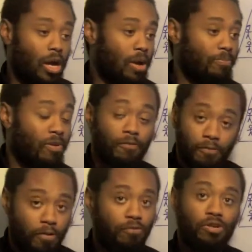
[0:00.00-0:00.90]
um,
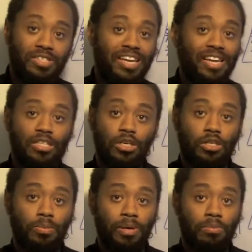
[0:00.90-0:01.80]
feel free to get in
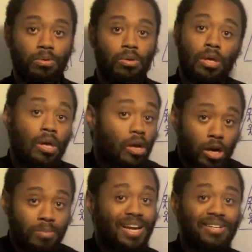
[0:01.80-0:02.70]
touch people
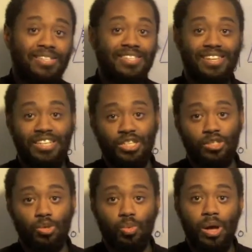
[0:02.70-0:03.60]
come down to the
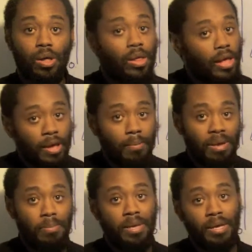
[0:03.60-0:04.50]
sessions as well.
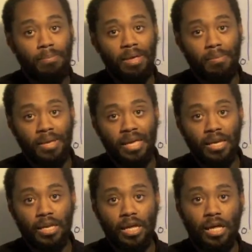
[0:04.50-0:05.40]
Meet me, meet
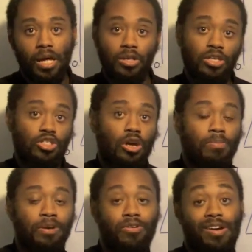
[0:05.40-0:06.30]
me in the, uh, the
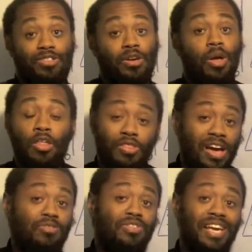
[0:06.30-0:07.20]
stomping ground. So
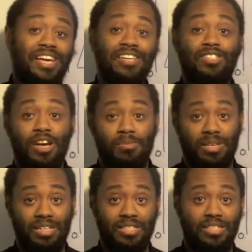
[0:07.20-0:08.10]
thanks for taking the time
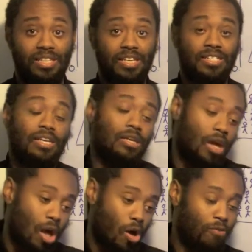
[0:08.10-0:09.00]
to listen to this, and
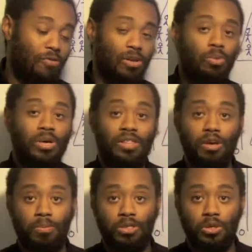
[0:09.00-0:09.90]
hopefully we'll get
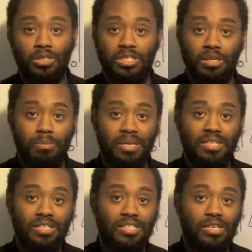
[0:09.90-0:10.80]
the opportunity to
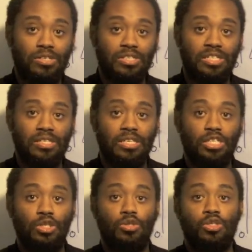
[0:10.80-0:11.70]
meet and discuss these
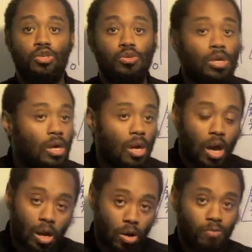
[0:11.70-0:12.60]
issues soon.
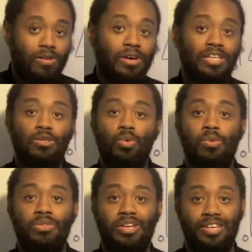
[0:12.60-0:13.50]
And hopefully I'll get to
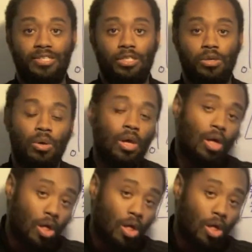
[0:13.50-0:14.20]
work with your kids too.